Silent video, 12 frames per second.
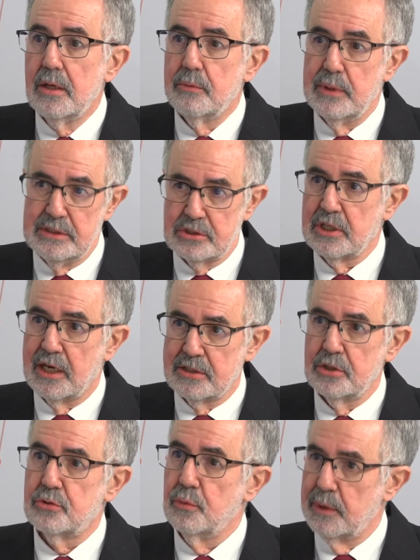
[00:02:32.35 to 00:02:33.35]
when we
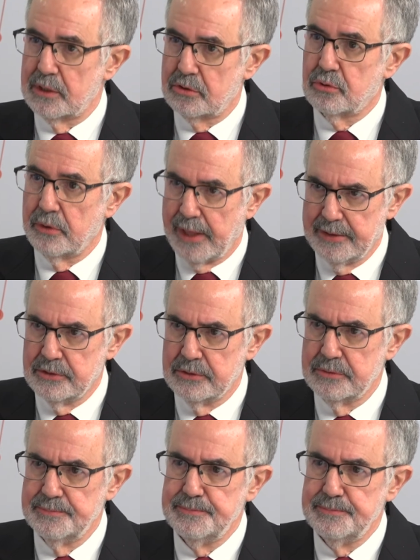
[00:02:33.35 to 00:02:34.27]
started to work together.